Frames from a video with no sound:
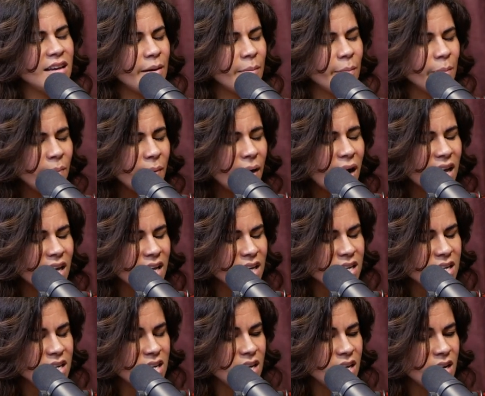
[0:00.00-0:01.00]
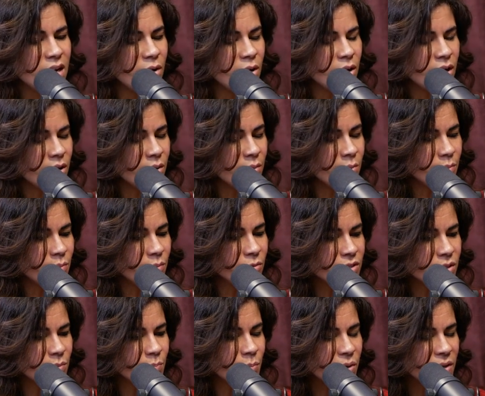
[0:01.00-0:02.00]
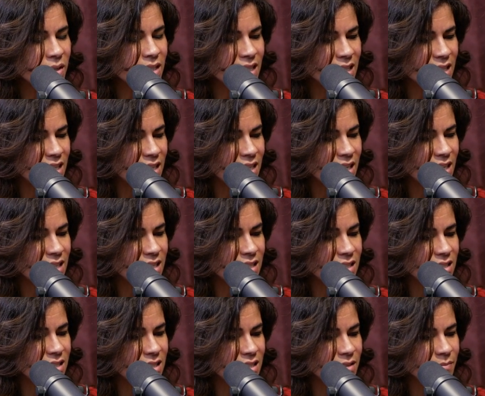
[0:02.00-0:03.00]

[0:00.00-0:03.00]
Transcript: But most importantly is